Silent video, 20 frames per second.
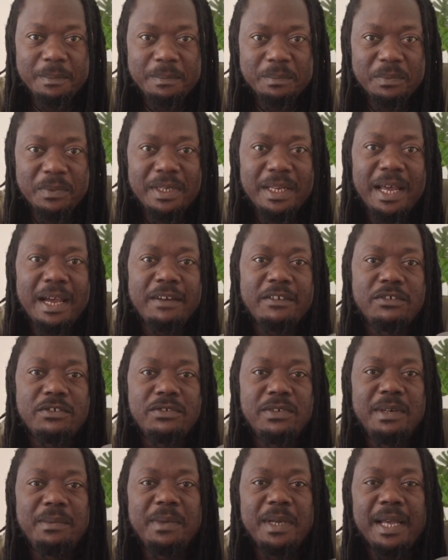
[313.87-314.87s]
live
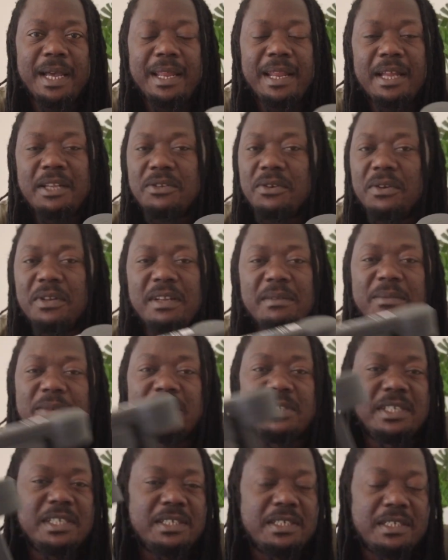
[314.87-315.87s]
streaming? And I told him, you
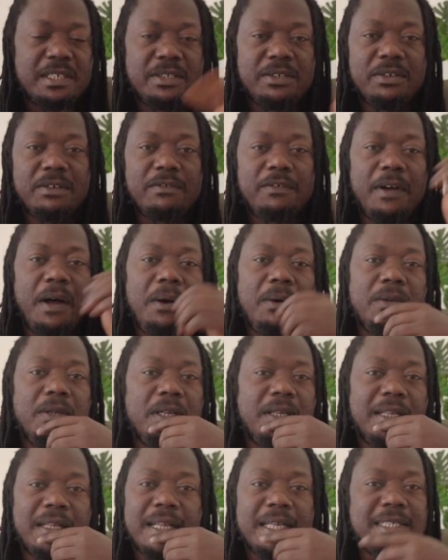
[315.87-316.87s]
just need your
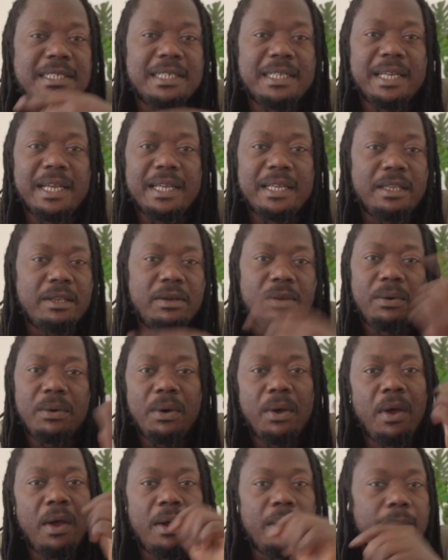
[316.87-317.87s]
phone. That's it, and go.
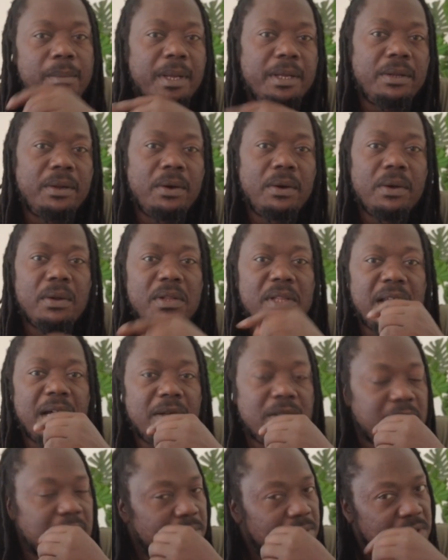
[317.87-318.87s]
But no,
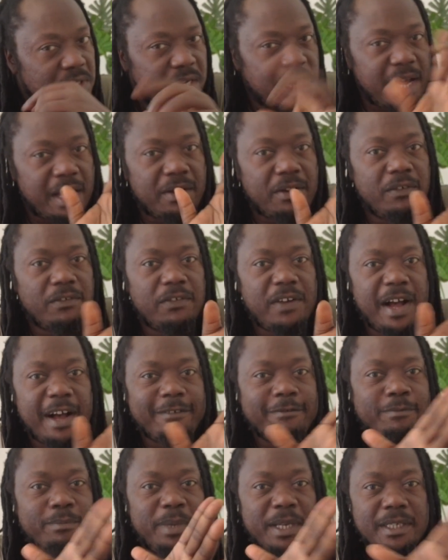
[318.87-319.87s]
that was kind of
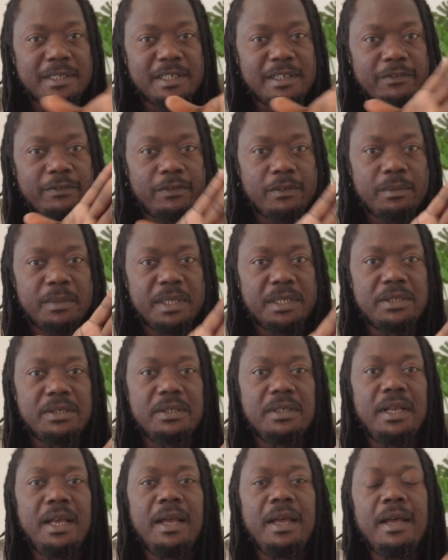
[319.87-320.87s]
half-baked
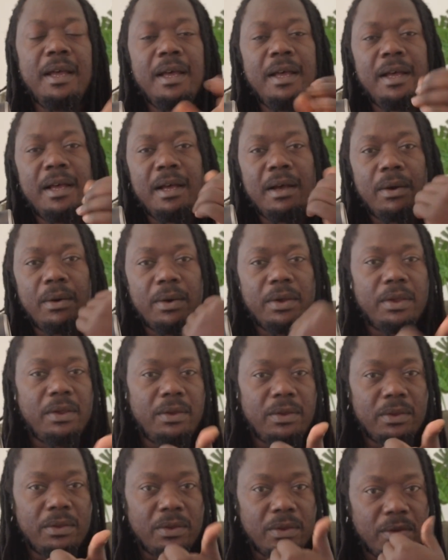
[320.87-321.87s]
information.
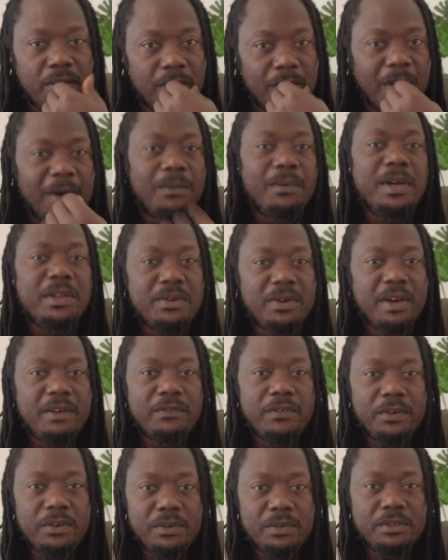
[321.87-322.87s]
When you have
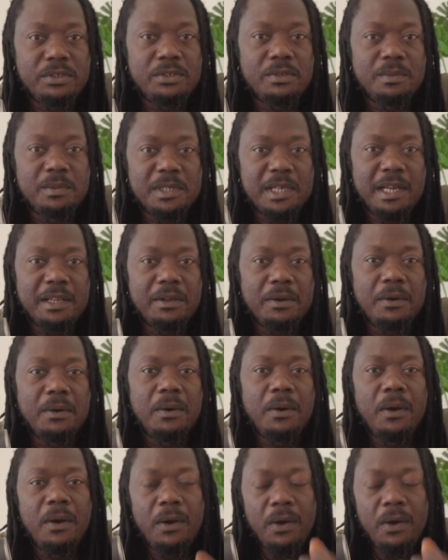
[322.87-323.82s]
your YouTube channel,